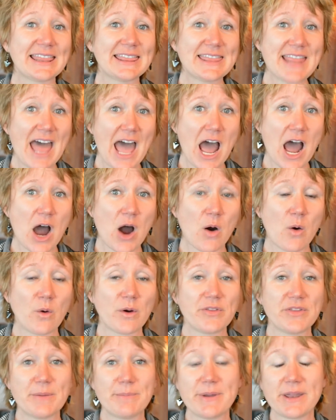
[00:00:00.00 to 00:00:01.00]
And
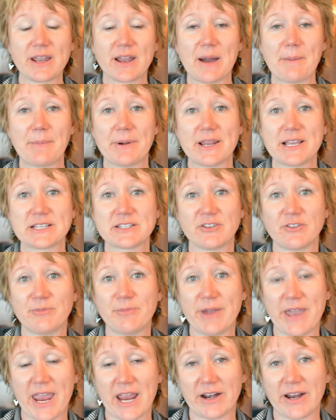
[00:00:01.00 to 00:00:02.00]
now the big companies
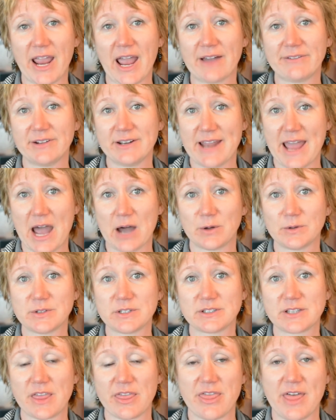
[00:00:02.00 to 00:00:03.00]
of Bay Area have
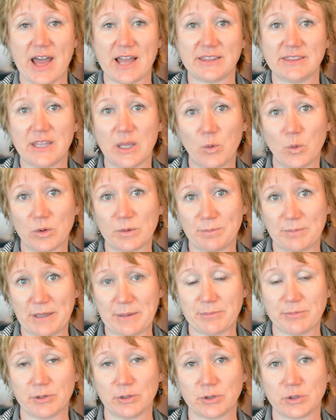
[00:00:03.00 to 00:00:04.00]
announced that they want
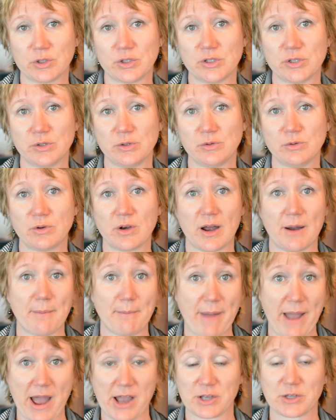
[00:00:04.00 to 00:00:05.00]
people to
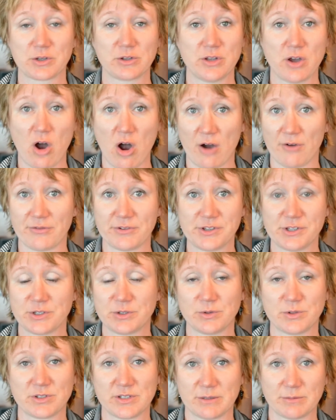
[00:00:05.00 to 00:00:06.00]
come back to the
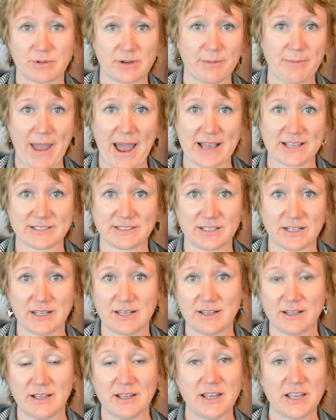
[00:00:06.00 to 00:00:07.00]
office to some
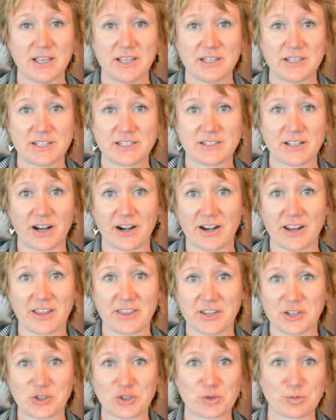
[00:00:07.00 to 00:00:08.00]
capacity
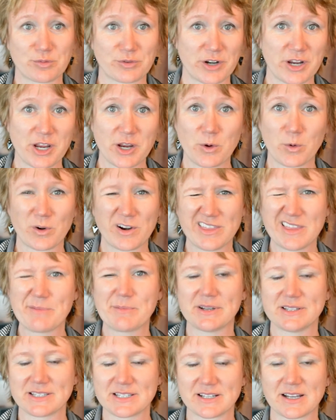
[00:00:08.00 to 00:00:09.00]
starting the spring or in
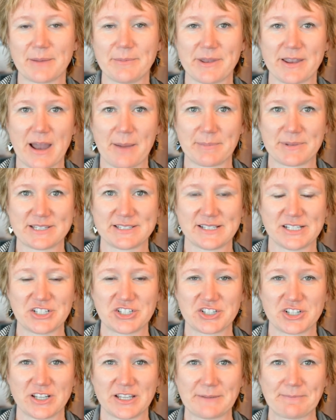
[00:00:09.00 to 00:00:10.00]
the months coming up,
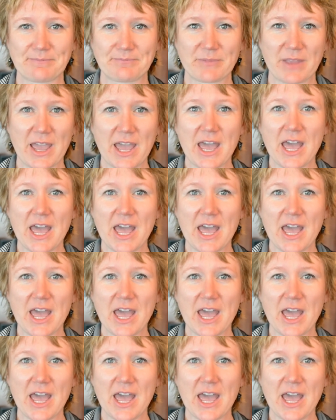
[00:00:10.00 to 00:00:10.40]
essentially.